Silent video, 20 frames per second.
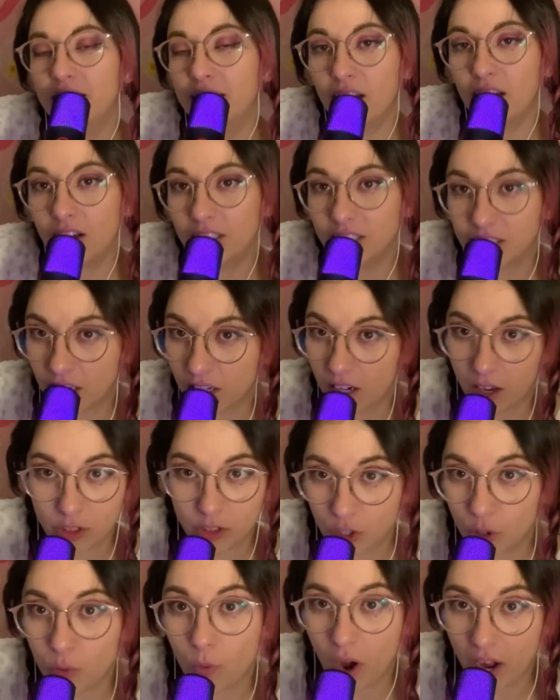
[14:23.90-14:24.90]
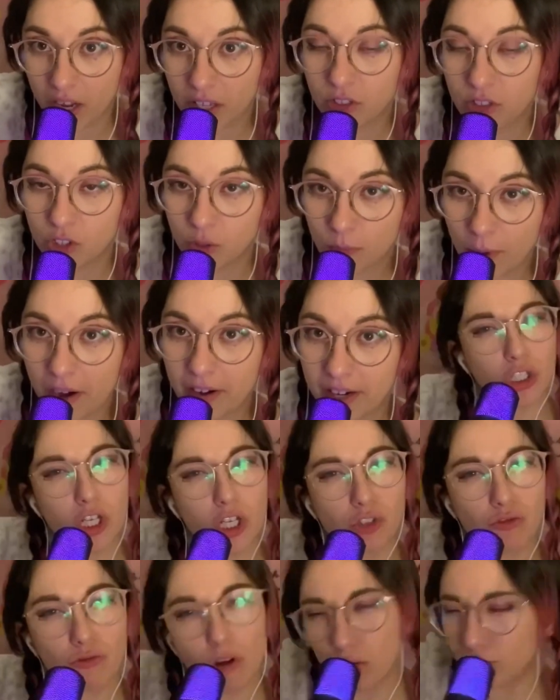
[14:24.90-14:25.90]
And then he asks her, like, so why are you still
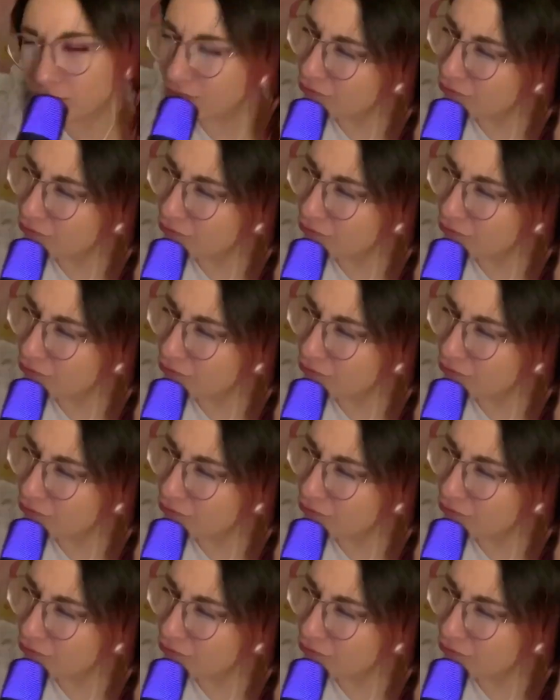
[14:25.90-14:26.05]
married?